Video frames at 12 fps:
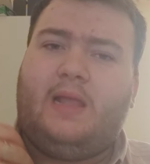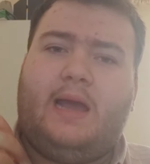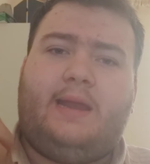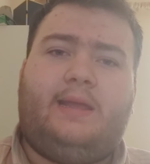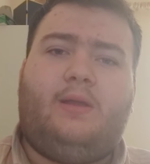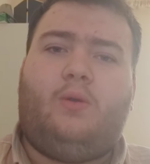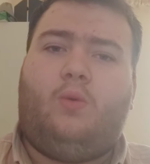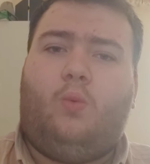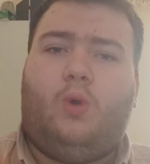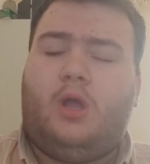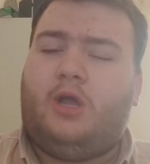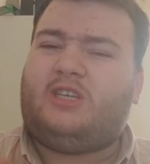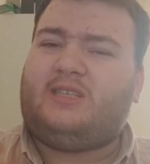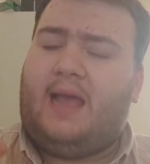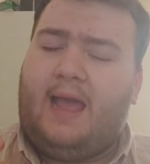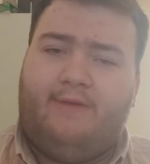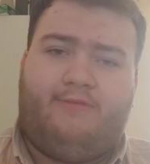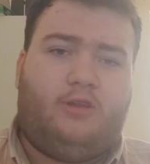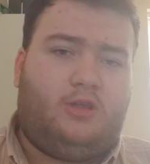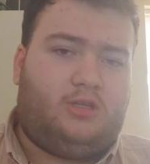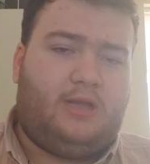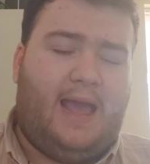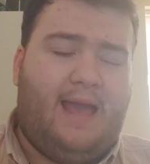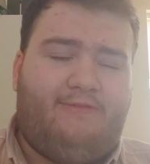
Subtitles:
and it works effortlessly